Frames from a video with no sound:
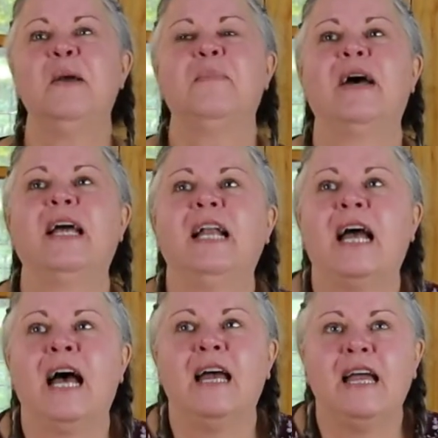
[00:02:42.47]
But
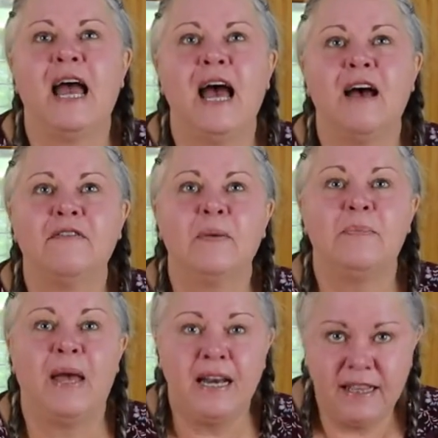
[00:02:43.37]
I
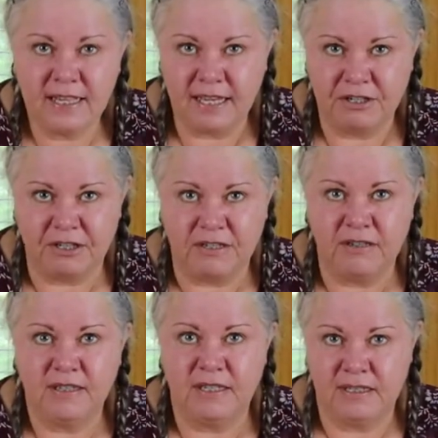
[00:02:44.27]
have been in the
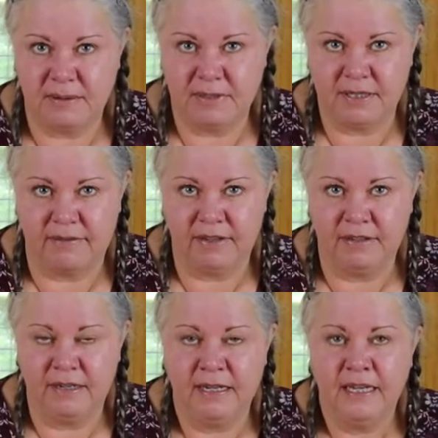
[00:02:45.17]
kitchen since I was 7,